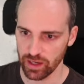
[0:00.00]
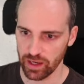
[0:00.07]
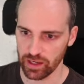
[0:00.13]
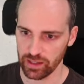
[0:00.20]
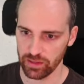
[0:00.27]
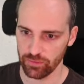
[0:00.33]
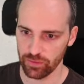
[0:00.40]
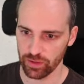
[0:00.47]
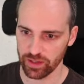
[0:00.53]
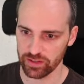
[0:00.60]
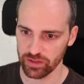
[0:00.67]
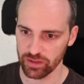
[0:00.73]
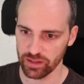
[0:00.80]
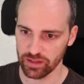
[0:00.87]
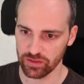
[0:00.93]
And if
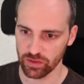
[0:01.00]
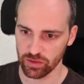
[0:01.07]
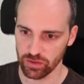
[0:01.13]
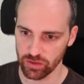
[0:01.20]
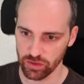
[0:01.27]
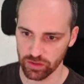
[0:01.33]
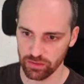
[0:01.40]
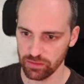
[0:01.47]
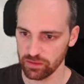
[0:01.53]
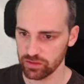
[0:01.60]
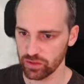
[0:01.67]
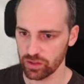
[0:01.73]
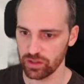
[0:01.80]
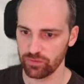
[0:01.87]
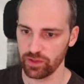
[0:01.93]
location is not known,
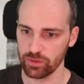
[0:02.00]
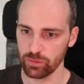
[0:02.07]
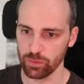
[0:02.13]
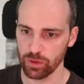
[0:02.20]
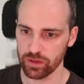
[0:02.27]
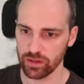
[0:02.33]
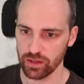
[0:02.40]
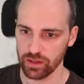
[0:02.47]
so if it worked